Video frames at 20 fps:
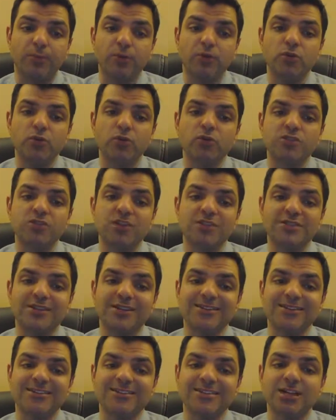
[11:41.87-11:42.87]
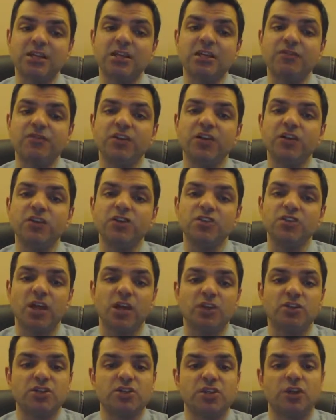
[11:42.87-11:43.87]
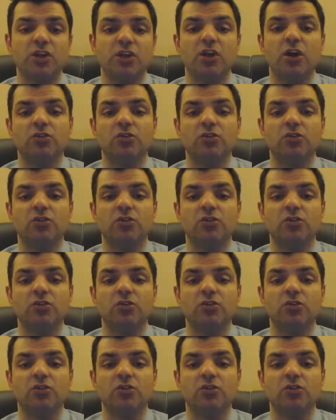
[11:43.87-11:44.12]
produces significant changes in